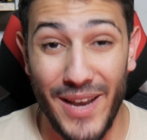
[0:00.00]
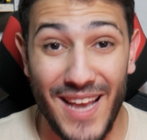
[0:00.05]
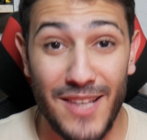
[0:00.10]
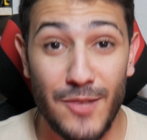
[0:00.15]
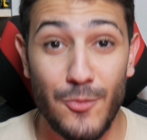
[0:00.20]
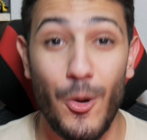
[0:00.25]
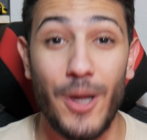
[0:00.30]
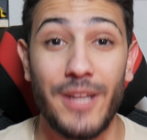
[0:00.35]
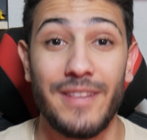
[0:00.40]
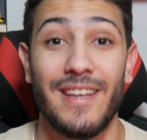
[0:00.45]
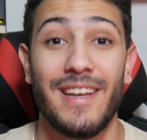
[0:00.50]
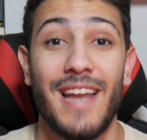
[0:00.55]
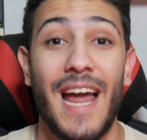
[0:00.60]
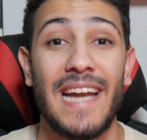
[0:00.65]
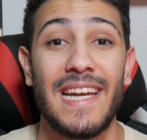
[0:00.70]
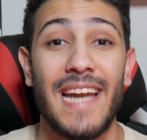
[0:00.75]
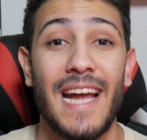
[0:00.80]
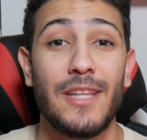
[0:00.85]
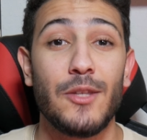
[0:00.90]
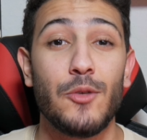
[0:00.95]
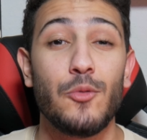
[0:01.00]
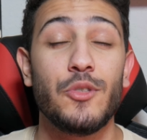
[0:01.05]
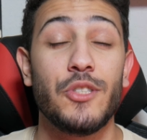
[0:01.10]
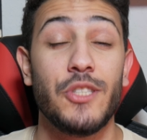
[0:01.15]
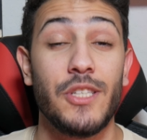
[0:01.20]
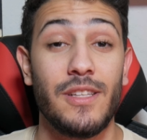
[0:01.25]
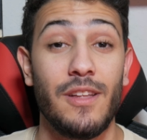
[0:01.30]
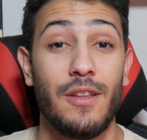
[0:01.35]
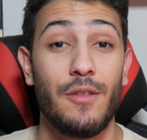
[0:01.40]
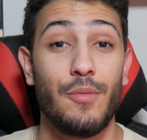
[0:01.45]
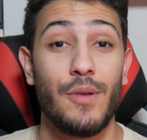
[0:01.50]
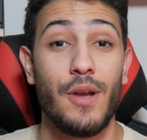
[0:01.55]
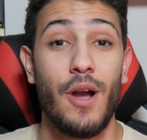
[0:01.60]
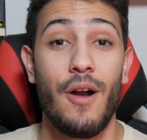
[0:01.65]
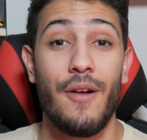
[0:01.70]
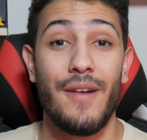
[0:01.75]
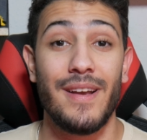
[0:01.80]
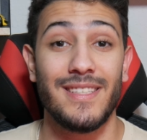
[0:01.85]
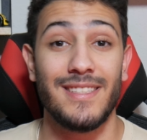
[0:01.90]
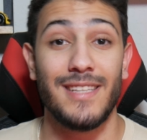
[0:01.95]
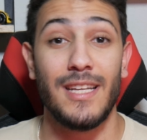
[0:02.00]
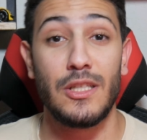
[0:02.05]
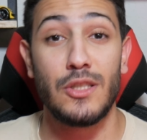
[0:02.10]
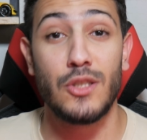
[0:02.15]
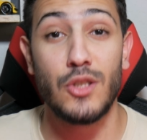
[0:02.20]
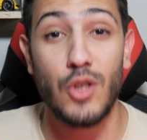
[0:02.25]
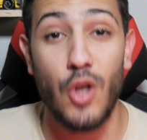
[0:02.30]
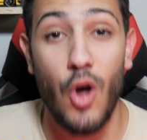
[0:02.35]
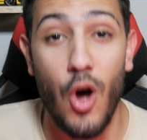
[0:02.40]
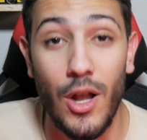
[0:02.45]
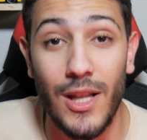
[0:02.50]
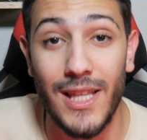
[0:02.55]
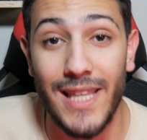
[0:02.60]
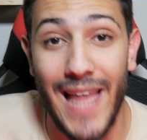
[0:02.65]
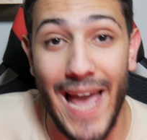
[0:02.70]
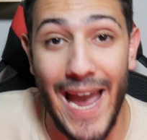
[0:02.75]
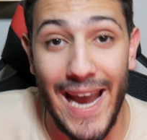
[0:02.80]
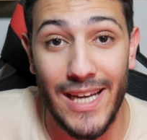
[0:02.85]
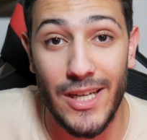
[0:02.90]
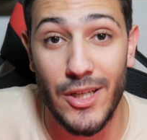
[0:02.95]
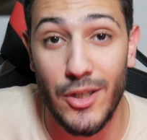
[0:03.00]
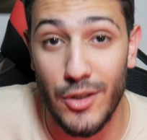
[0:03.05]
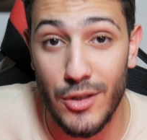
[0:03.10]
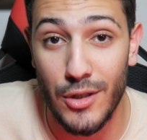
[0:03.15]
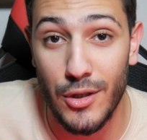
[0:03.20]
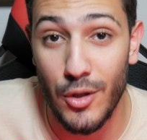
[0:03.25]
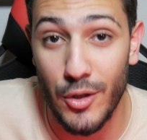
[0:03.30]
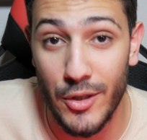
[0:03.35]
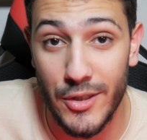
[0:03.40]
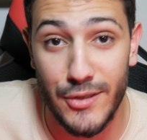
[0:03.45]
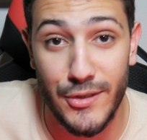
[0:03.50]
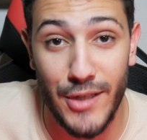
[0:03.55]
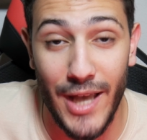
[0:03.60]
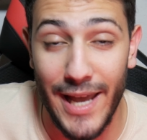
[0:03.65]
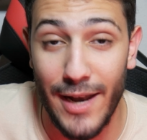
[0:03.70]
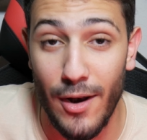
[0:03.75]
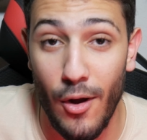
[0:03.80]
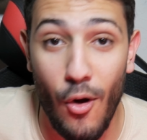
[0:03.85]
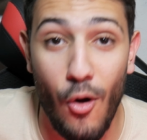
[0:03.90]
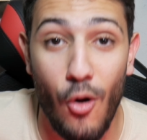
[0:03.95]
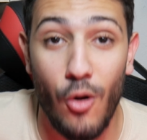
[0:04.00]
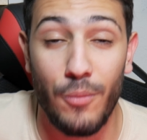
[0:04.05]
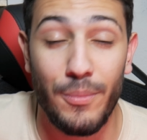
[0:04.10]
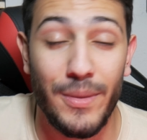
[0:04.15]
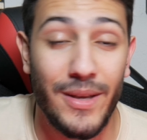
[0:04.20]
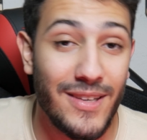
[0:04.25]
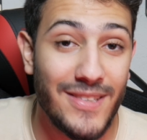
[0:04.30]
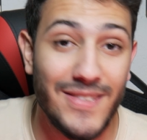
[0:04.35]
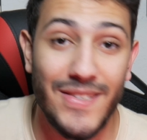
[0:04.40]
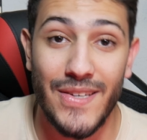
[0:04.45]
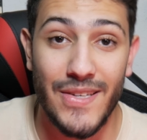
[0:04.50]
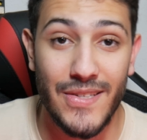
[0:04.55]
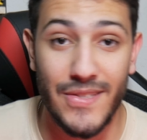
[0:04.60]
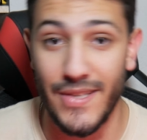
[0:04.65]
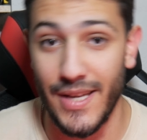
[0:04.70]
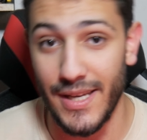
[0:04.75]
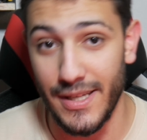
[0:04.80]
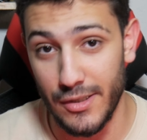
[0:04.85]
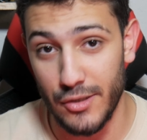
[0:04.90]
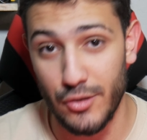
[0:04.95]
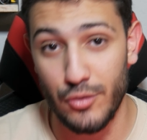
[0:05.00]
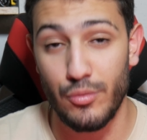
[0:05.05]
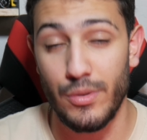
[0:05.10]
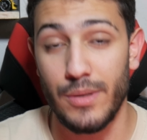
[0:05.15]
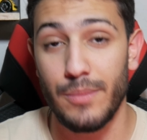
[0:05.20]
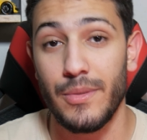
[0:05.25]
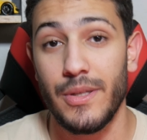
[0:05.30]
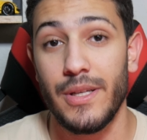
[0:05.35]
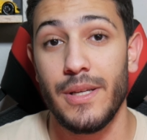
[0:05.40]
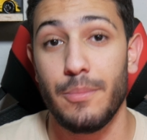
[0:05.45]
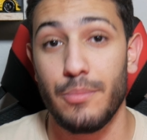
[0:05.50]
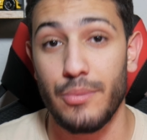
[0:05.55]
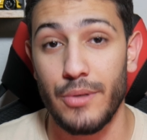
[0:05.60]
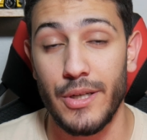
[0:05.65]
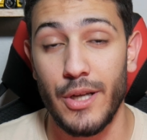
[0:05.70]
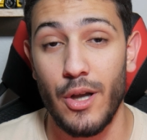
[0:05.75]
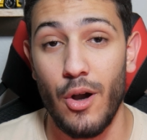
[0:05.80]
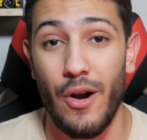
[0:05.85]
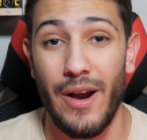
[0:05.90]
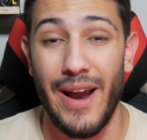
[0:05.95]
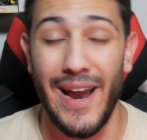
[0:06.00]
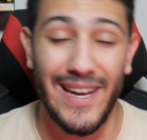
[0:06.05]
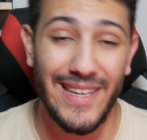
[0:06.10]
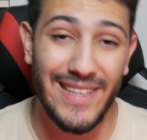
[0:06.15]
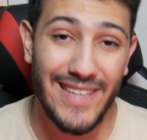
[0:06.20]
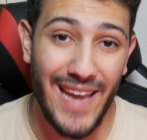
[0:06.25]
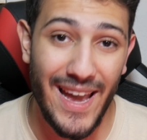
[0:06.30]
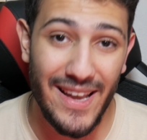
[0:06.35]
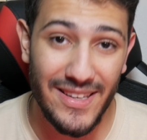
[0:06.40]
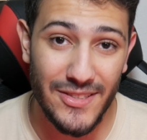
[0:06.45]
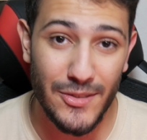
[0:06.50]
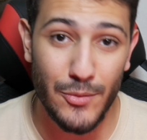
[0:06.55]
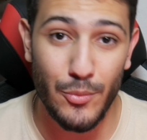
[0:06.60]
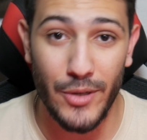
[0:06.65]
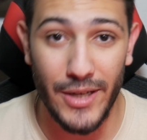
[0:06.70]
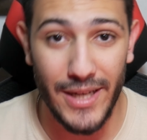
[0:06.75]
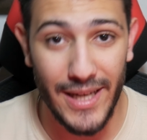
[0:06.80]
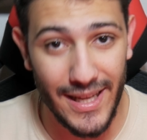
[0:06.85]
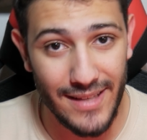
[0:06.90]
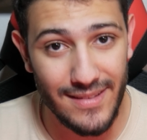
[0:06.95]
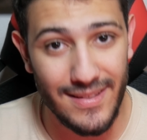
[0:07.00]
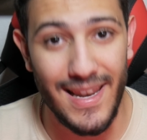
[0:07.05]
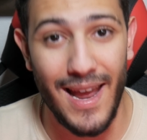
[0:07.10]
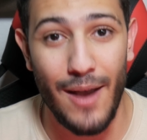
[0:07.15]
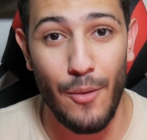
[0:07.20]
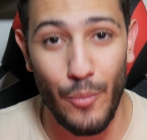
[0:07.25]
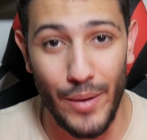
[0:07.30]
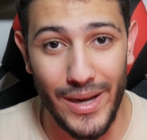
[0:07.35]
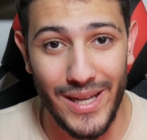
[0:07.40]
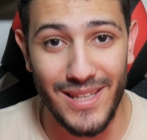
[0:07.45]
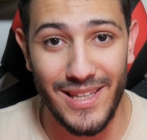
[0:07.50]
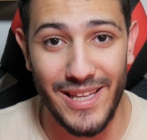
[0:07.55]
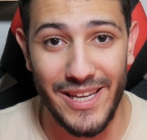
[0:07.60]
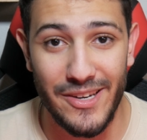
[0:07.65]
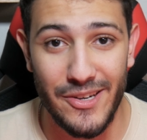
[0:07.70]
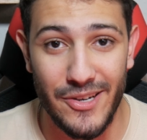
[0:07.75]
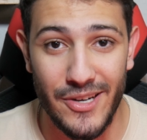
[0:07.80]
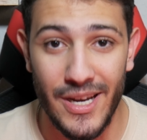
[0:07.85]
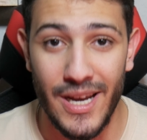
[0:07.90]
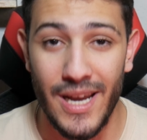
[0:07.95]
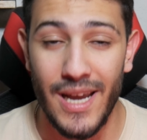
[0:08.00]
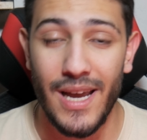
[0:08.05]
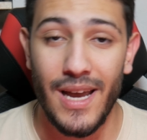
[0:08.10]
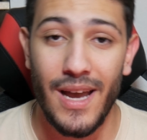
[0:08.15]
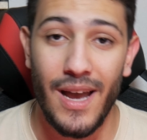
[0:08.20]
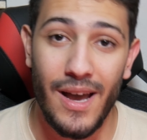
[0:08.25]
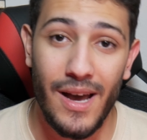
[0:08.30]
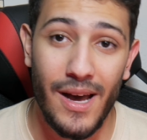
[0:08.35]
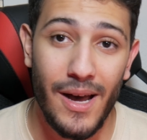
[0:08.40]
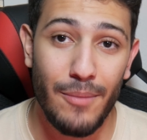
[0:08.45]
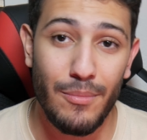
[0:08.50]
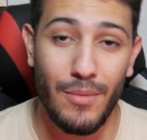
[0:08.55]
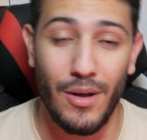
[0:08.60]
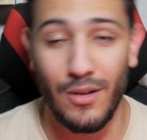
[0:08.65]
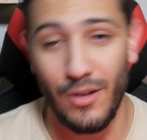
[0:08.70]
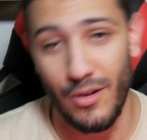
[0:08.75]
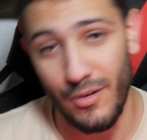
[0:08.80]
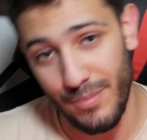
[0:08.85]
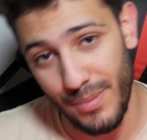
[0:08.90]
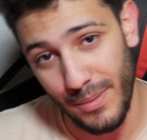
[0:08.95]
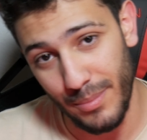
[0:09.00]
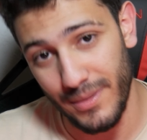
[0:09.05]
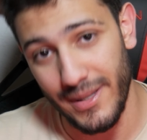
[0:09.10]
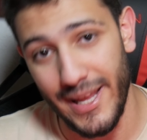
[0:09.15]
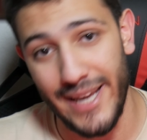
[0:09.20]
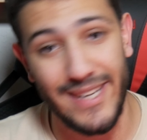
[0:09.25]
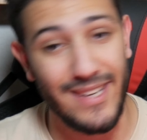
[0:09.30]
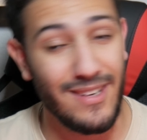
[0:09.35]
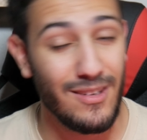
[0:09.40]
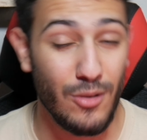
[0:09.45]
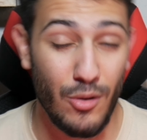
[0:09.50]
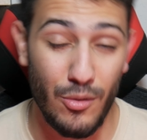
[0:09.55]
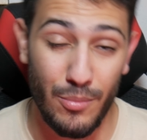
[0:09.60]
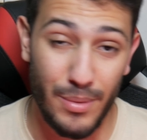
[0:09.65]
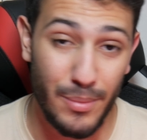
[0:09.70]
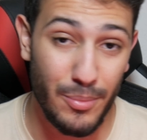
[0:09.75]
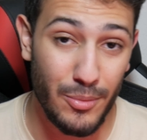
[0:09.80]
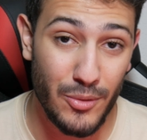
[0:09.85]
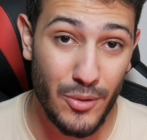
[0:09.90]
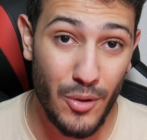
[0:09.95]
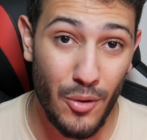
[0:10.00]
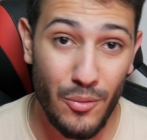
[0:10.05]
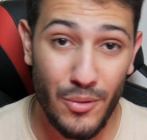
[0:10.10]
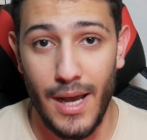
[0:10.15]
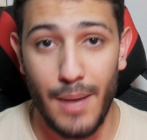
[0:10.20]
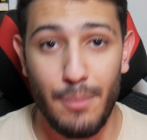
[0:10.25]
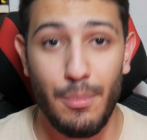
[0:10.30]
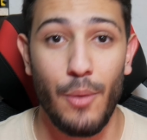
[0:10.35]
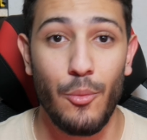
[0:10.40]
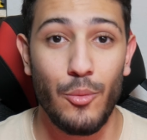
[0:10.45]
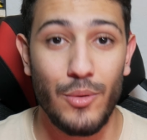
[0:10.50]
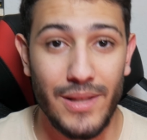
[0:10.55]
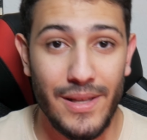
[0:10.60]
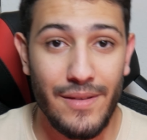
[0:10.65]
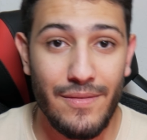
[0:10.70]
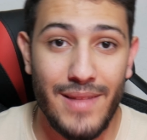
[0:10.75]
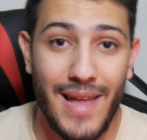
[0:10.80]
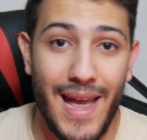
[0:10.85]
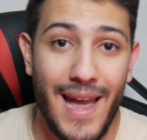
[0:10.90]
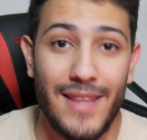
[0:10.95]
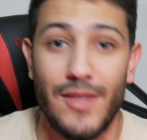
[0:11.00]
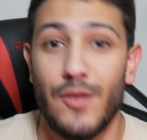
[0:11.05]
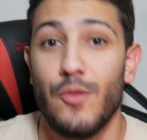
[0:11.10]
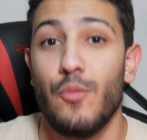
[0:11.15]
guess what? The 992 GT3 RS does not lack good looks at all, because it is an extremely pretty car. And yes, we're gonna get to that wing later. A lot of people like it, a lot of people don't, but we'll leave that to